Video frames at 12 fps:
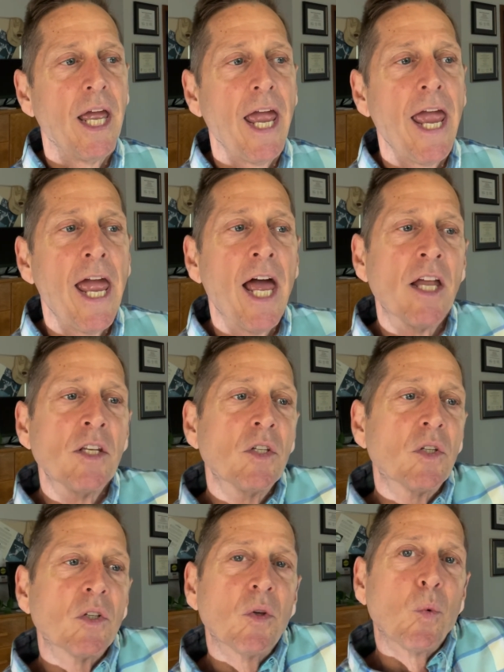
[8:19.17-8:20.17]

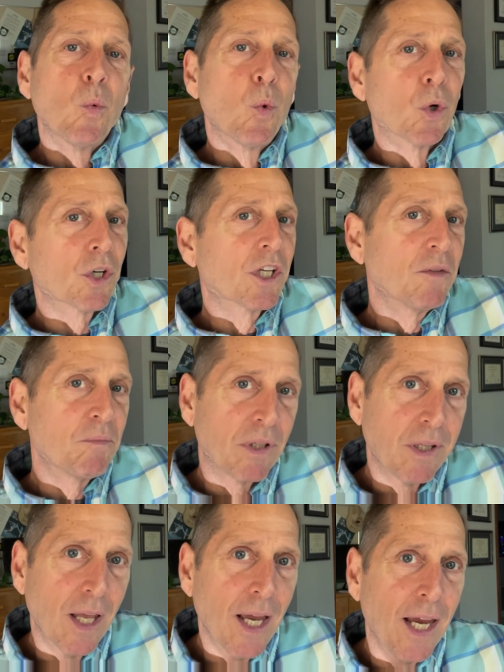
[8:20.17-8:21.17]
And work and
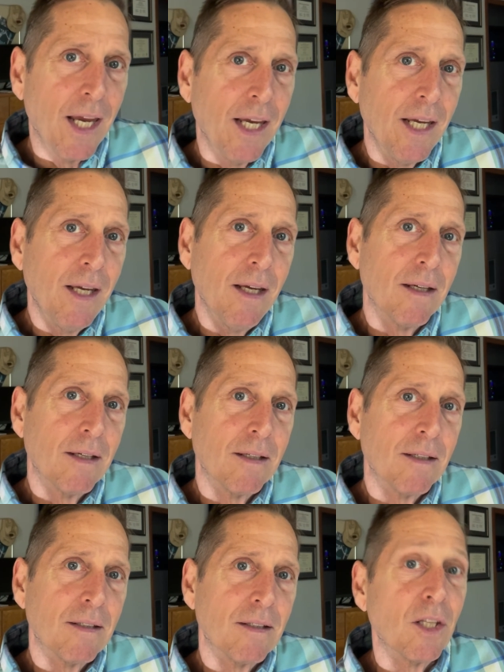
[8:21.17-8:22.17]
play,
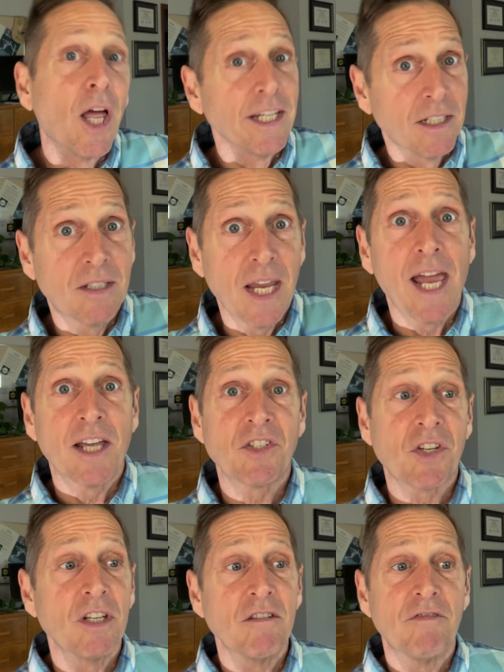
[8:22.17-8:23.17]
like
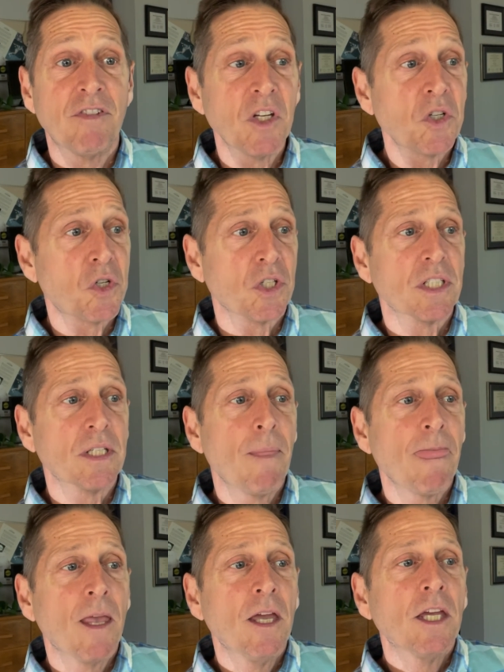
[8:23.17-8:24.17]
task and vision,
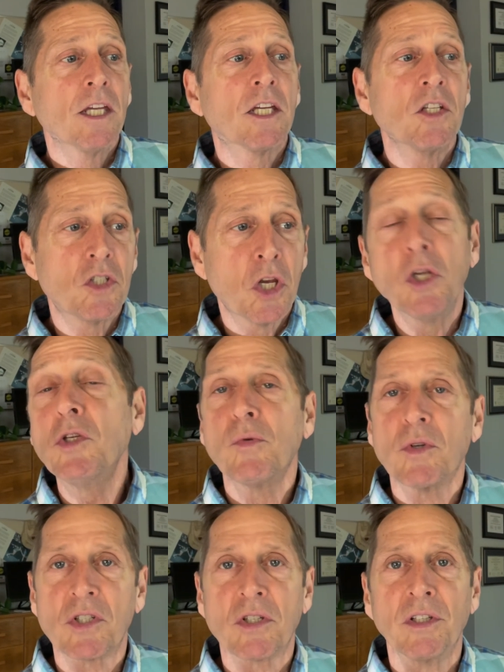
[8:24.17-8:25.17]

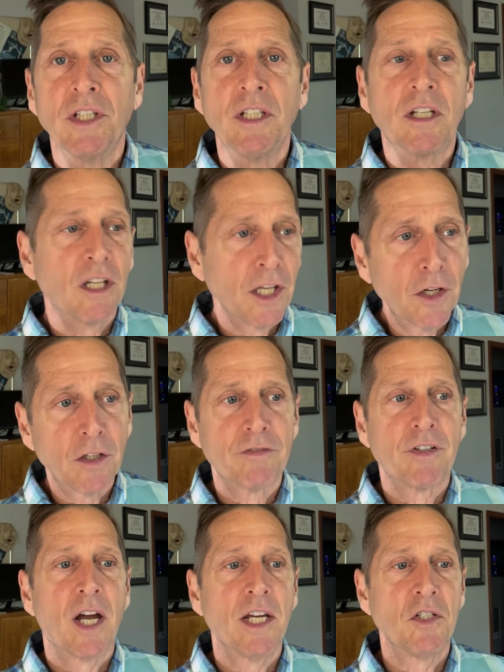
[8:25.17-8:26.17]
continuously
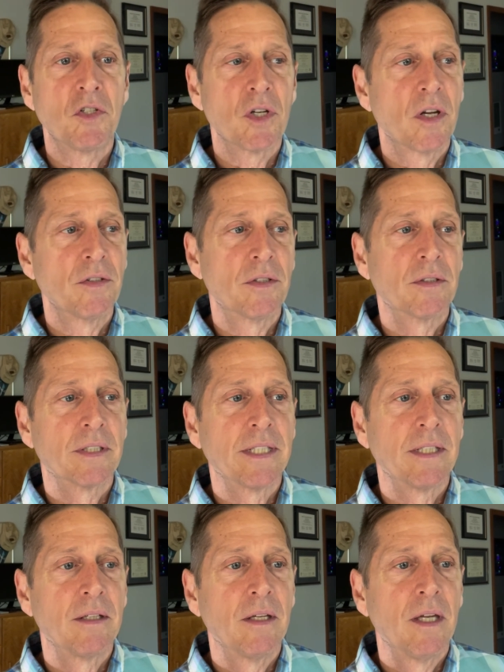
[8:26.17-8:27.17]
clarify each other.
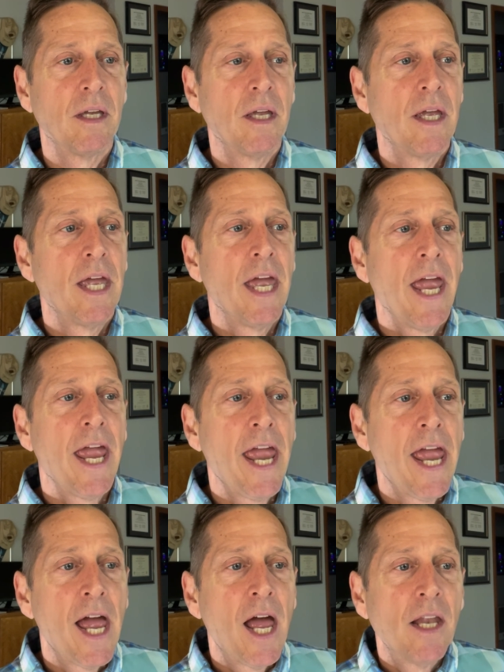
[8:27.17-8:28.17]

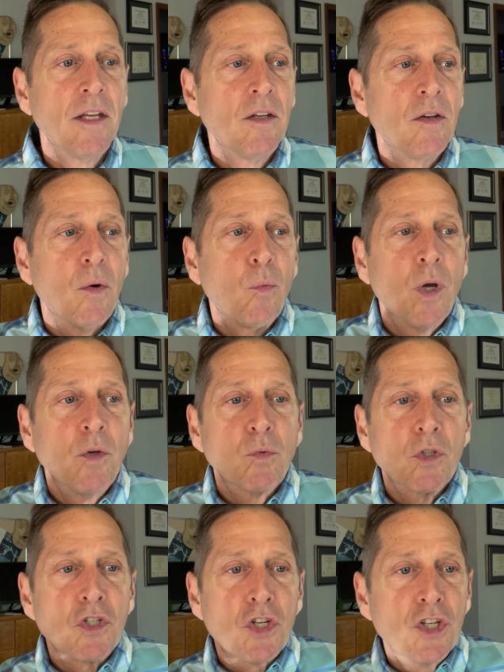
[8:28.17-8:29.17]
And when
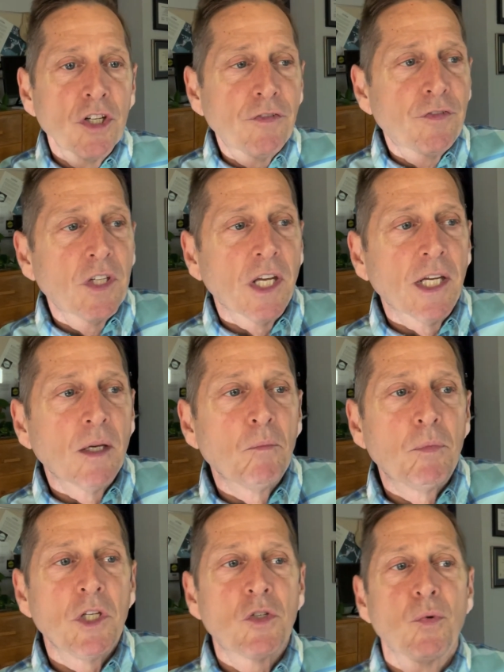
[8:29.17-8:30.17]
we're shifting
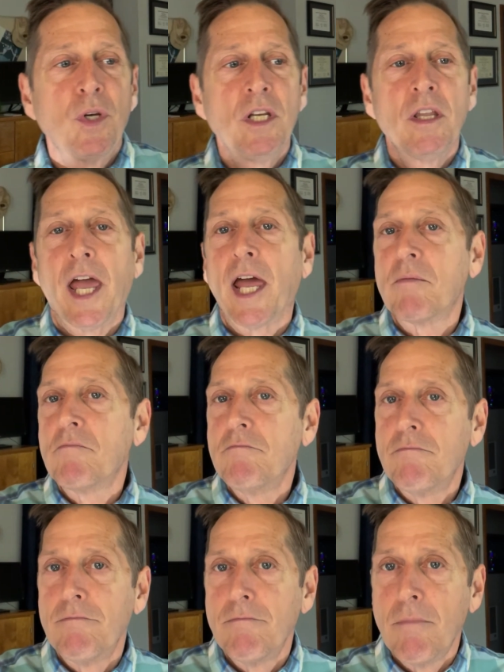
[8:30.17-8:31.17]
between that
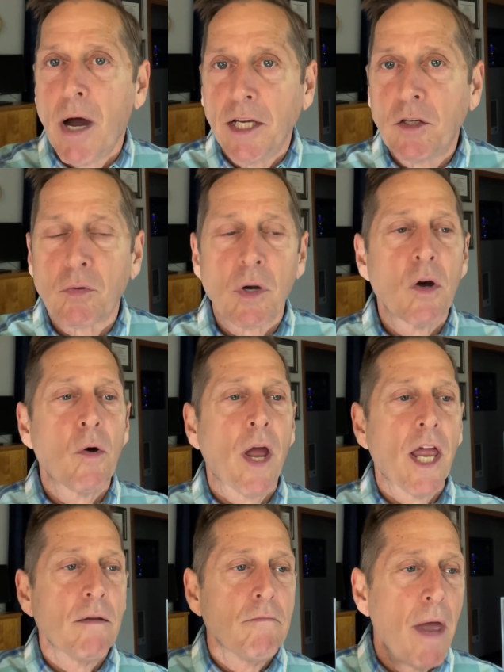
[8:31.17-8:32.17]
micro
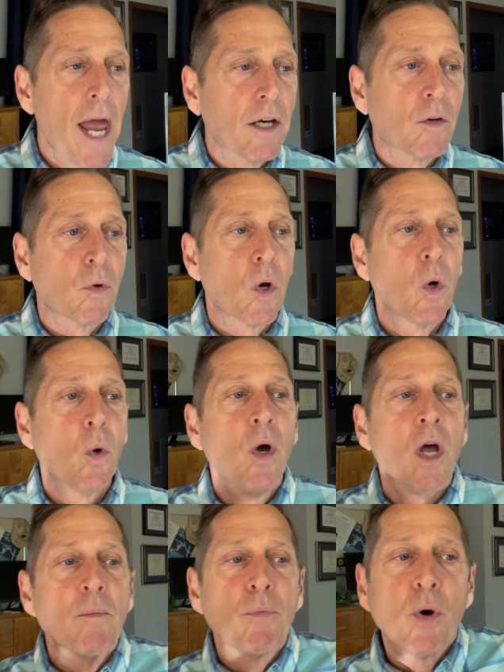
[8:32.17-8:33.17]
and macro
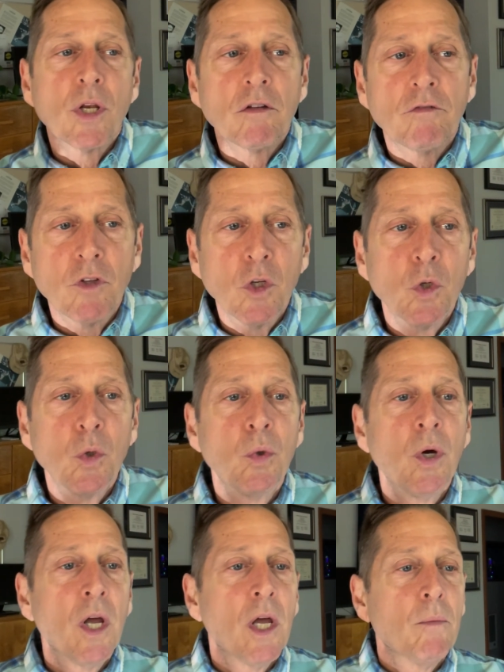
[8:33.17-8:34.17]
point of
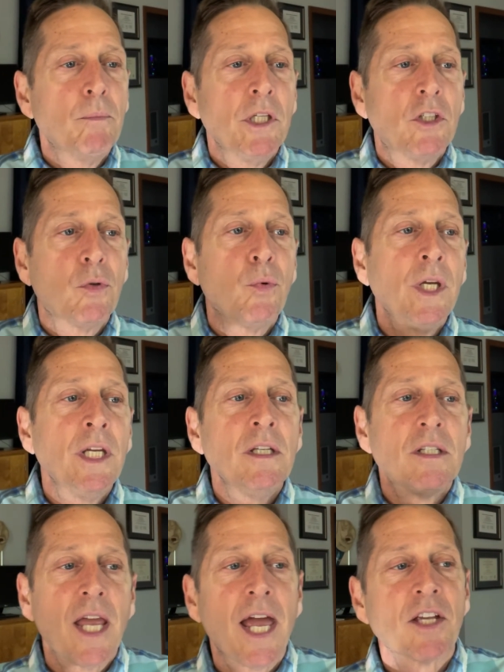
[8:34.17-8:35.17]
view, between
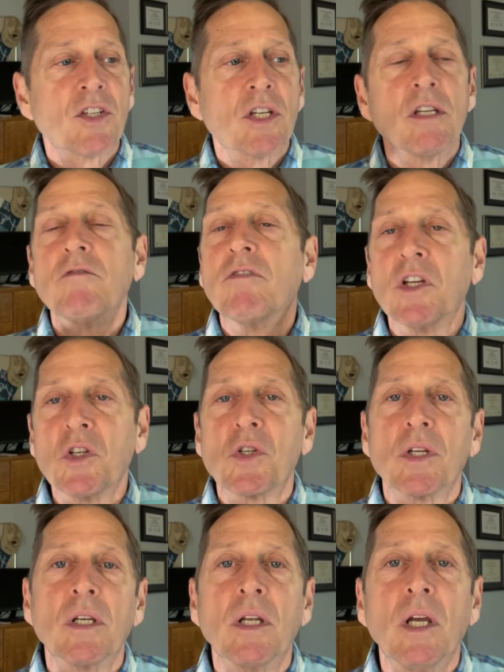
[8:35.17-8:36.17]
task and
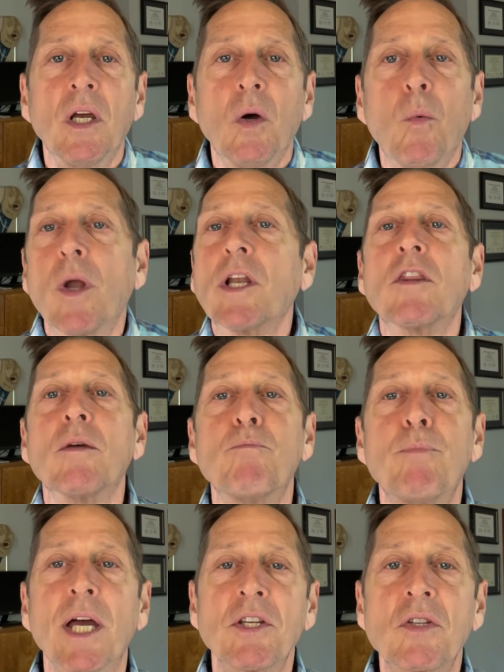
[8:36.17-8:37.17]
vision, one of the
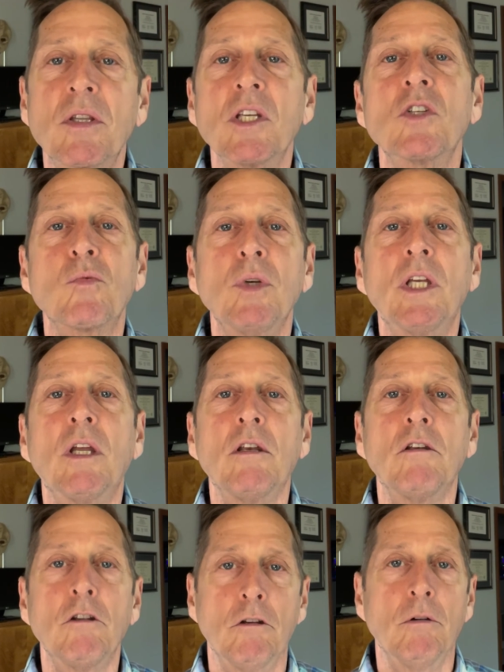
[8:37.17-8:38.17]
best things we can
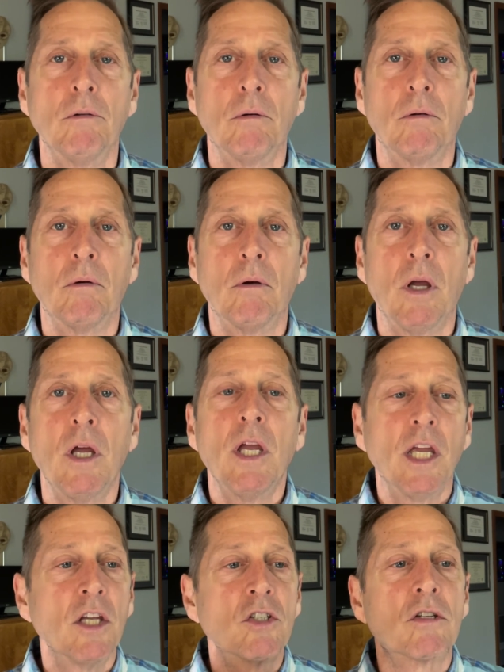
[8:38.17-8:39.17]
do
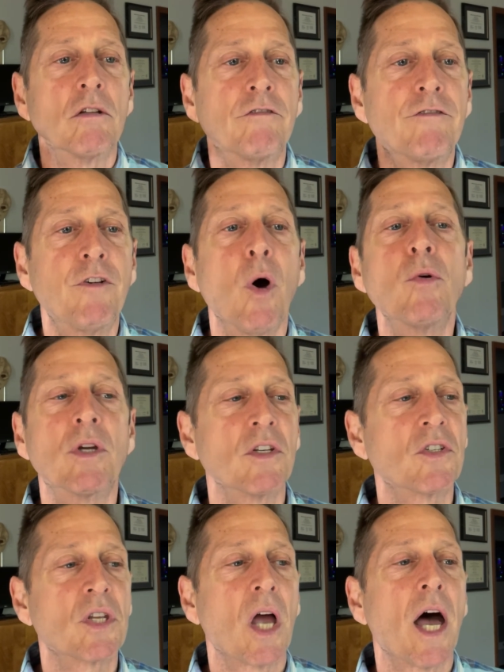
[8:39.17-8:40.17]
is to
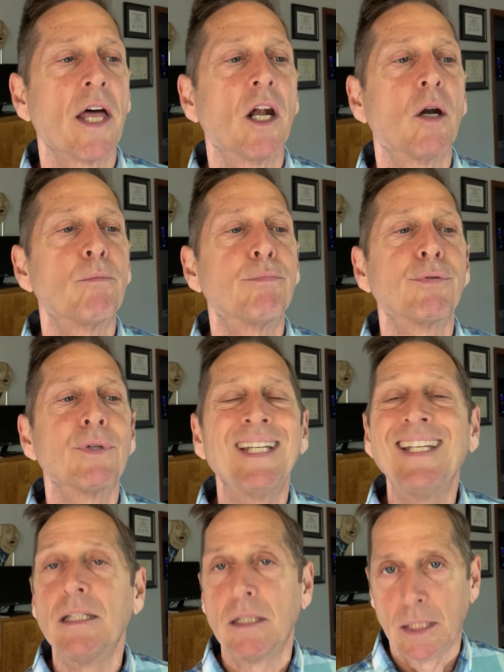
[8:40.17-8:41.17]
focus on our
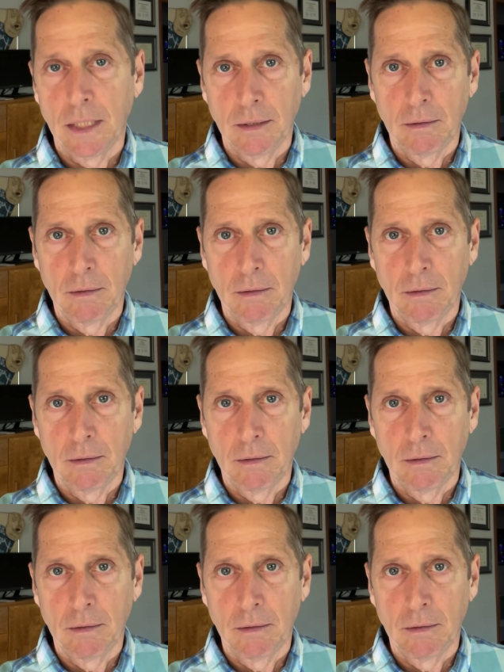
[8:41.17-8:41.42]
breathing.